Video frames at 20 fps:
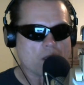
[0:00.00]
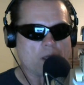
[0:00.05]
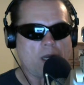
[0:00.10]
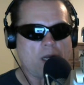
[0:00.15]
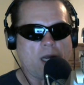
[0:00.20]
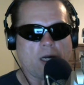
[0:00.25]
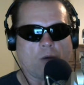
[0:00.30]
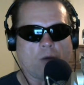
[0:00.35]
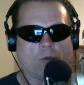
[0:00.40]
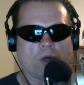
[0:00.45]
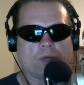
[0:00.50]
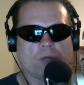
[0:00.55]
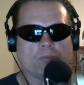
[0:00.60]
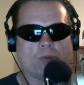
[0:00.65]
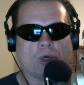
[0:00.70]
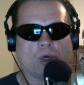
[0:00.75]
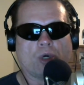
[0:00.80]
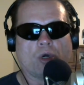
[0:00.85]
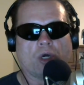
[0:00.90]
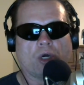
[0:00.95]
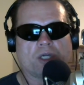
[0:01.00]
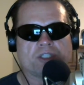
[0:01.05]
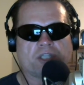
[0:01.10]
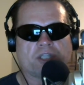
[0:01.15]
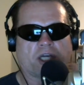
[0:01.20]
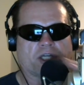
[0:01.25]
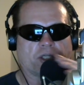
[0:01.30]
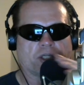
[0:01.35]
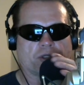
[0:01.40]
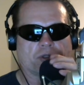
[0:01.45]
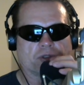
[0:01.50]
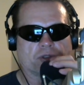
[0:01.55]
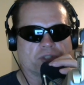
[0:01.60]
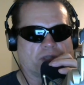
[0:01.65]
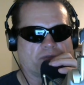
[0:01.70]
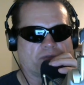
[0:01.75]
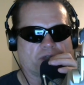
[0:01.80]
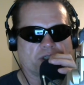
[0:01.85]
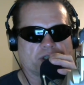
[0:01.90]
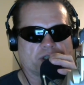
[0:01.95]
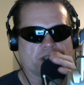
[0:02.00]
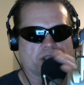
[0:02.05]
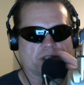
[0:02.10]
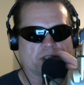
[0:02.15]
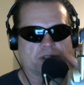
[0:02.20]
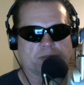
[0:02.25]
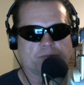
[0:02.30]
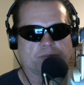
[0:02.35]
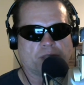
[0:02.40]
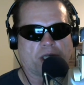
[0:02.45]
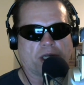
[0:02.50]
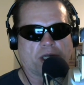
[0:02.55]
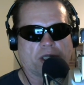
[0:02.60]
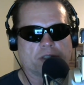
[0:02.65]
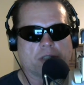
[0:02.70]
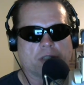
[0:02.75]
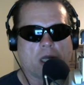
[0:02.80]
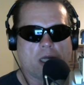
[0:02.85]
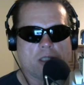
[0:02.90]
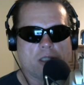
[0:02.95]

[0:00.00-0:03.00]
I don't want more technical difficulties. Yes.